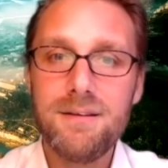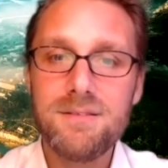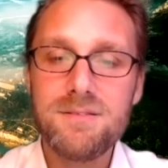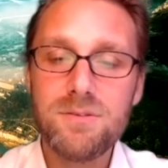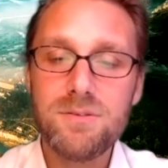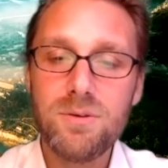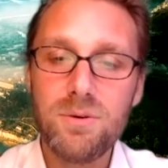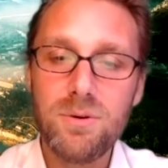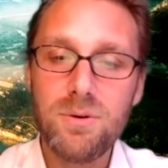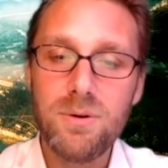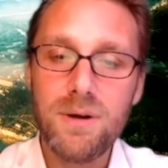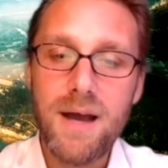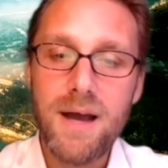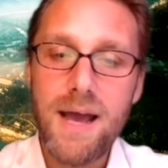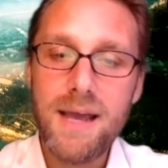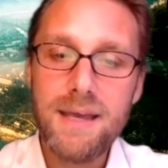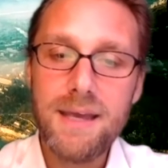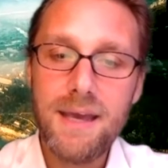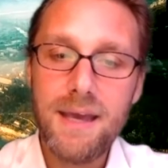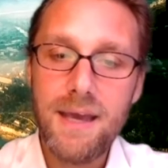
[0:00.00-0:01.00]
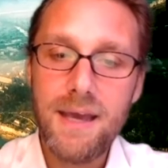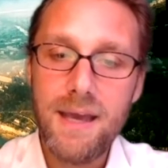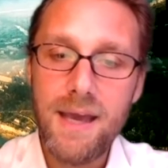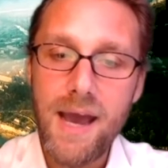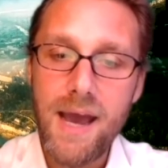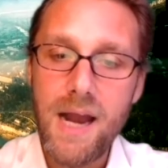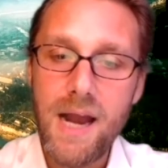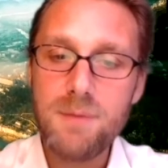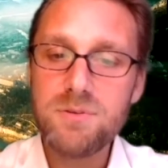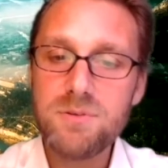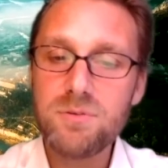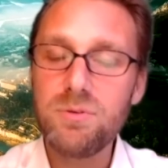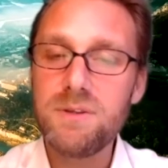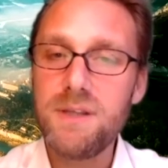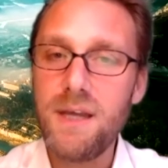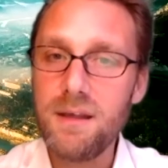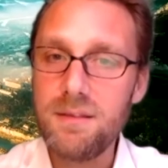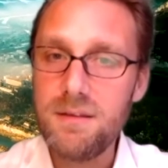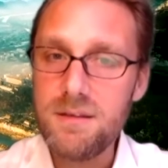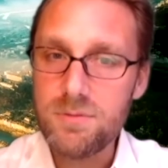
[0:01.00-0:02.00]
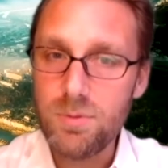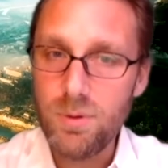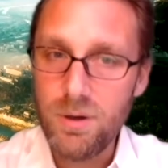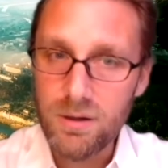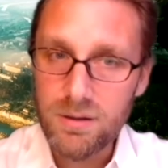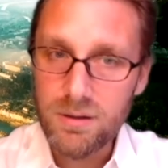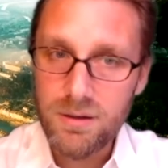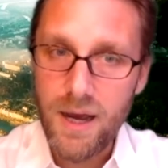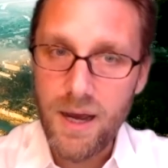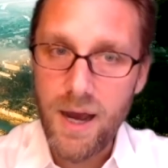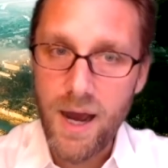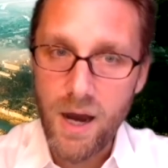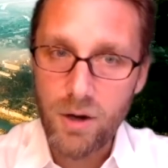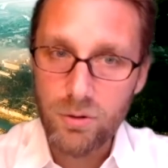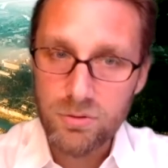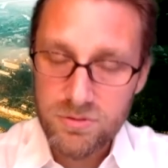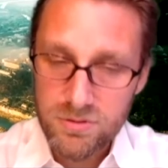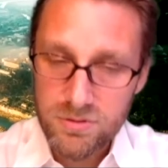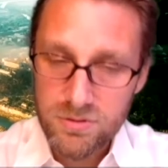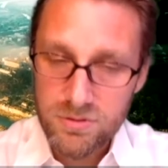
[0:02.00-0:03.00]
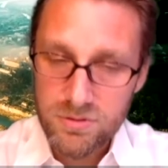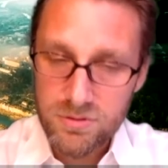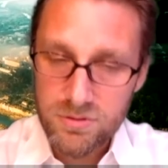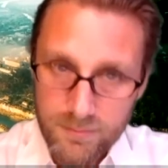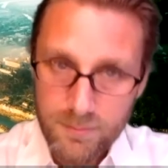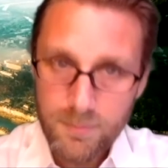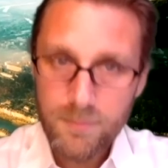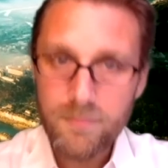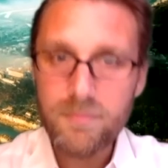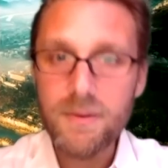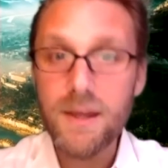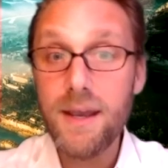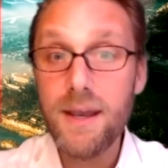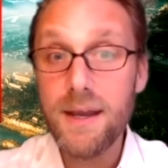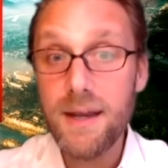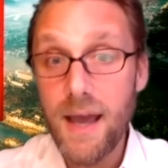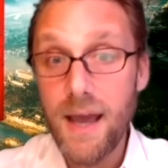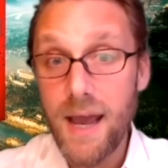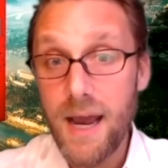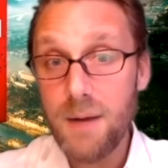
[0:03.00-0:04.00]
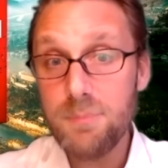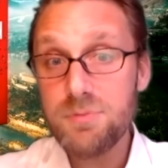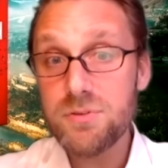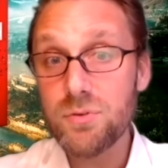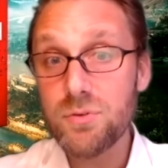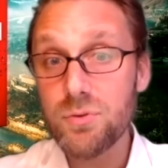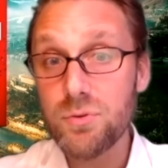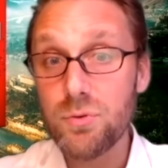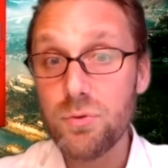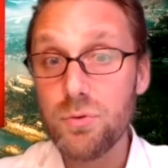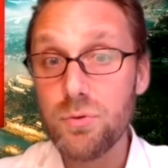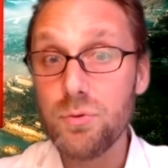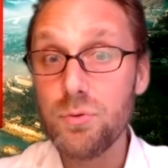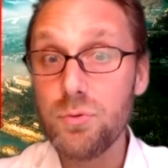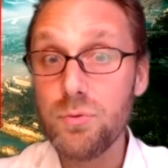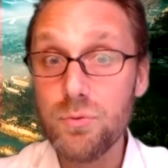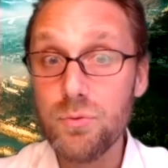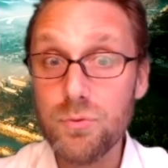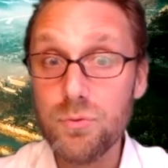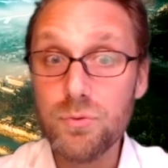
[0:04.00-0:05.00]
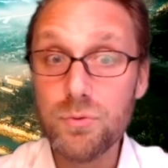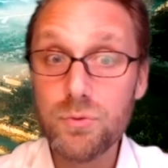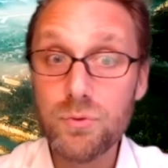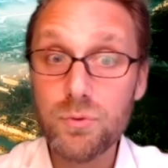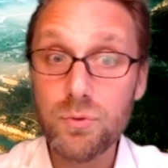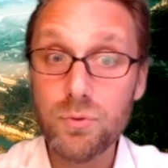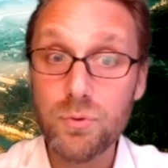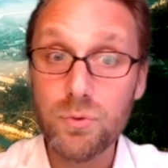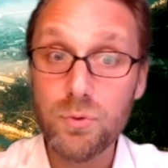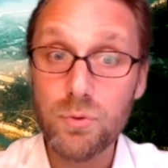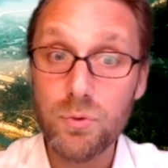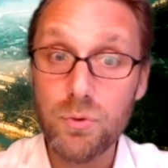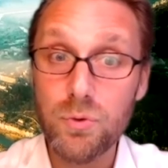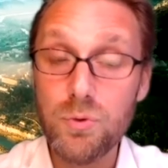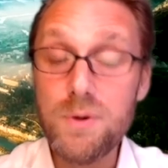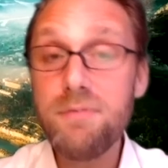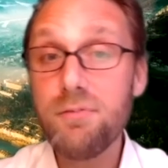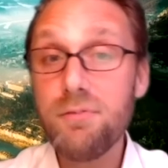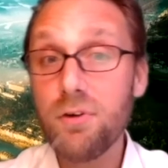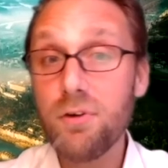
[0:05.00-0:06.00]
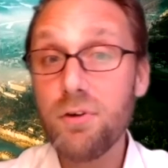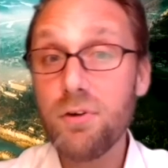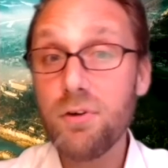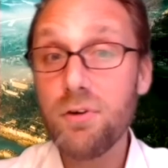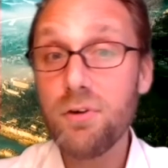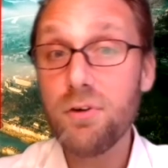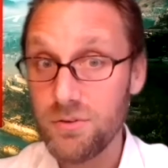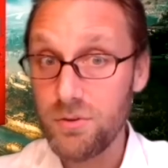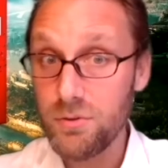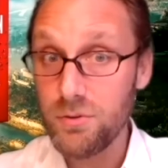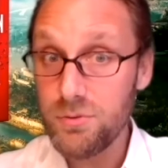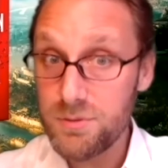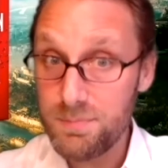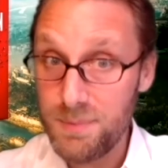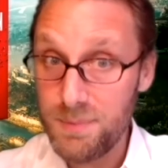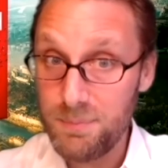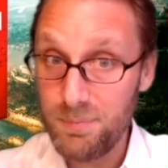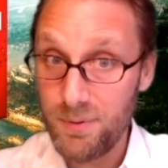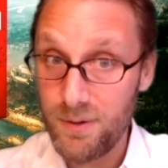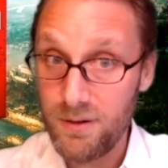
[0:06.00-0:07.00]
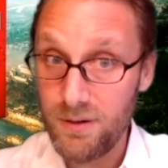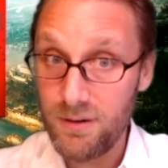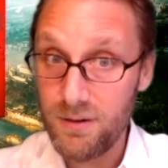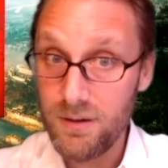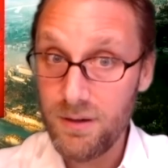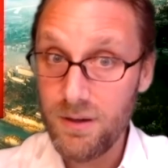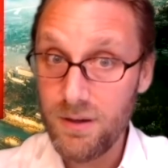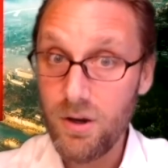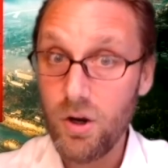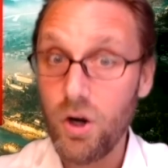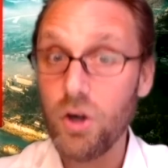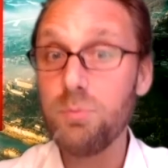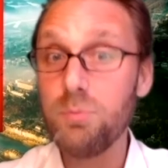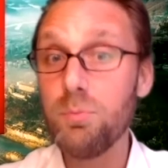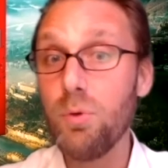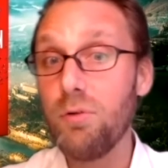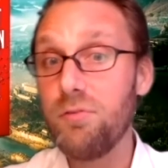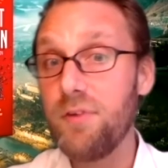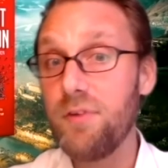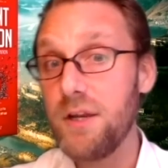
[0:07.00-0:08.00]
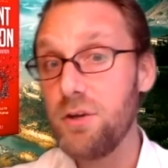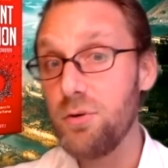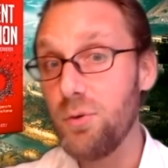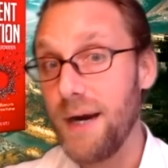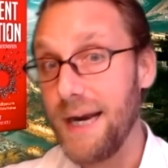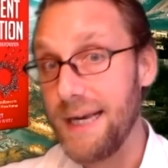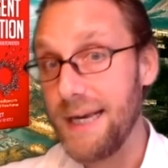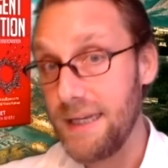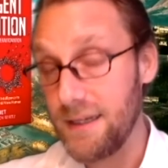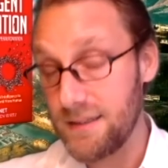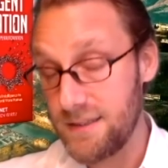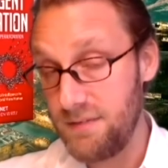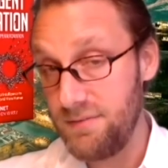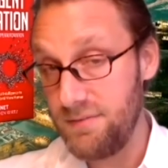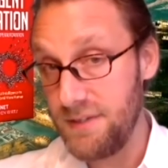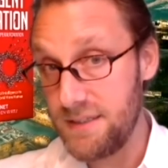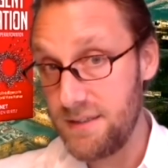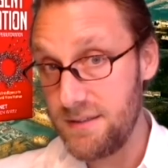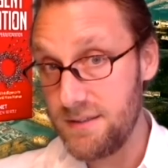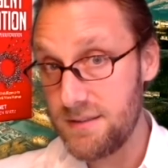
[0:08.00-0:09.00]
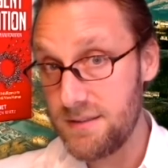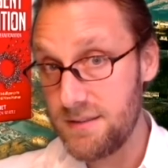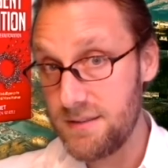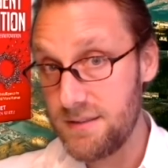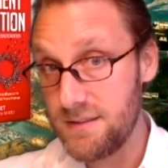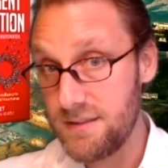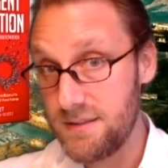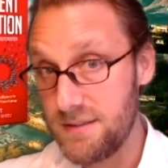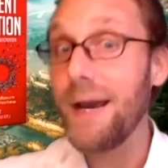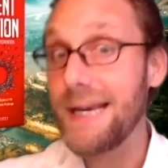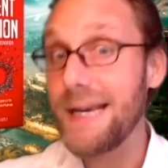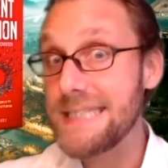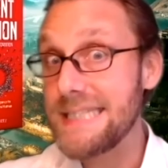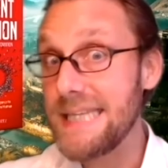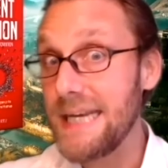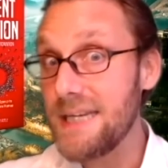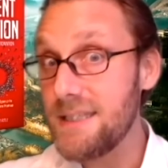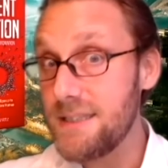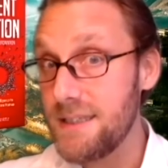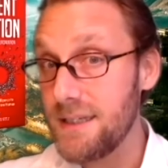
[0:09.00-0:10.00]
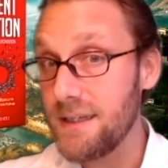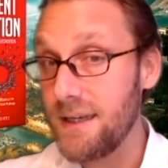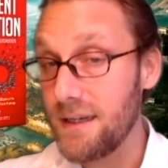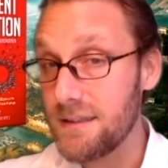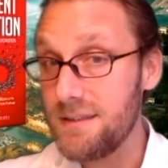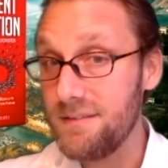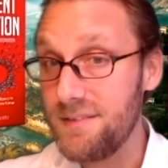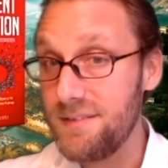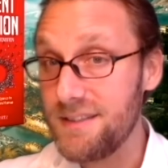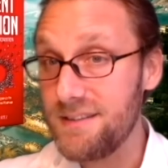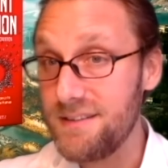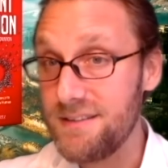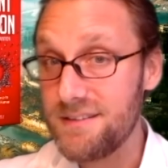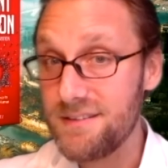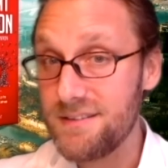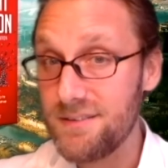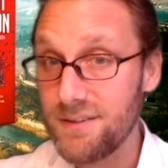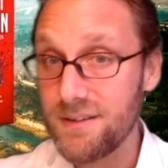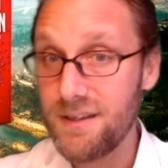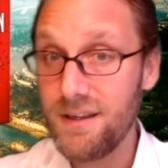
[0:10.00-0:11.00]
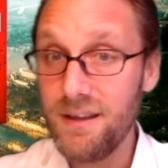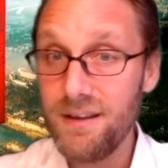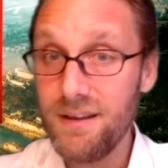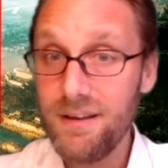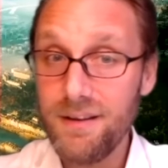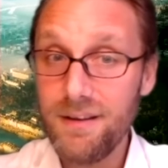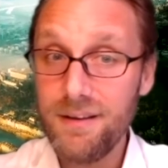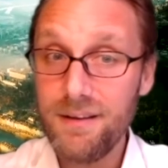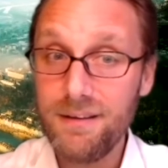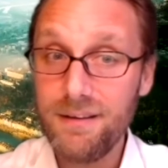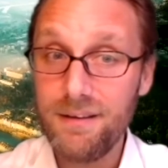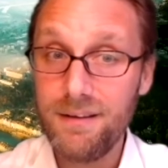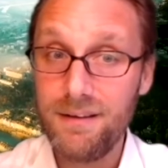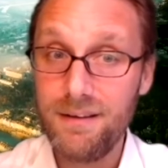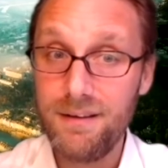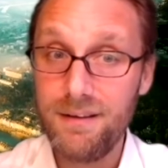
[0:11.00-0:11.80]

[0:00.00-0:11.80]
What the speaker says: and so IA helps to take this work out and helps to refocus those people on more value-add activities and more exciting activities, okay?